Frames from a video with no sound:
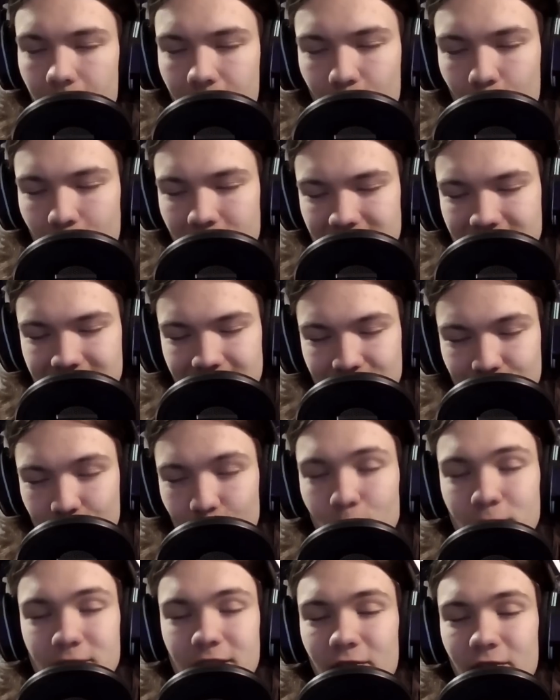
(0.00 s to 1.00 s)
Of course, the
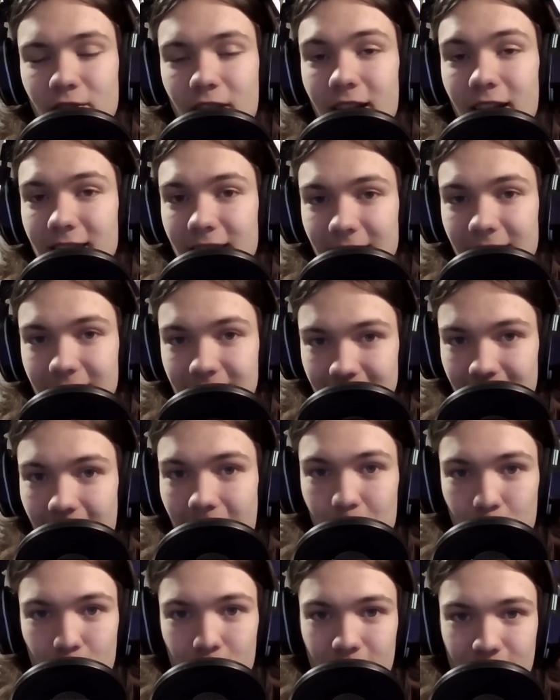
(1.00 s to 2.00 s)
tools have gotten a
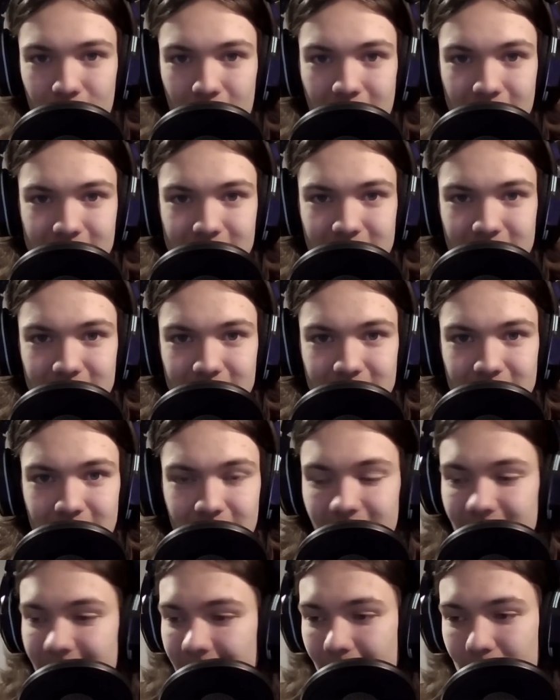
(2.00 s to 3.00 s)
lot more advanced since then.